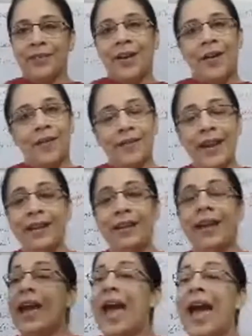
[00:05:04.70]
All right?
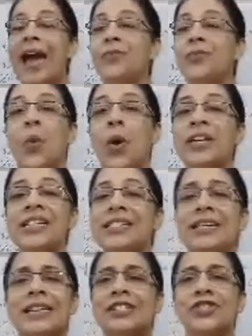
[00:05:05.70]
And what is
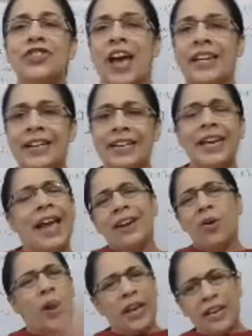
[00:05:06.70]
Christianity?
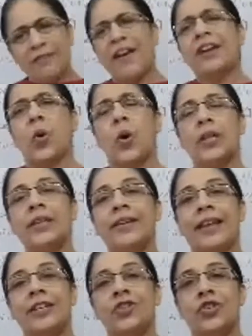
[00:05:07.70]
And in fact, all the
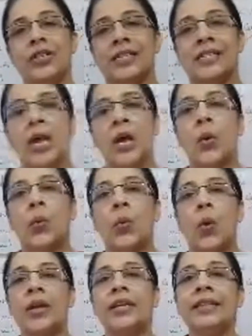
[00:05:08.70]
religions,
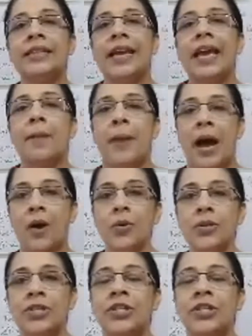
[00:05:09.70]
what are they about?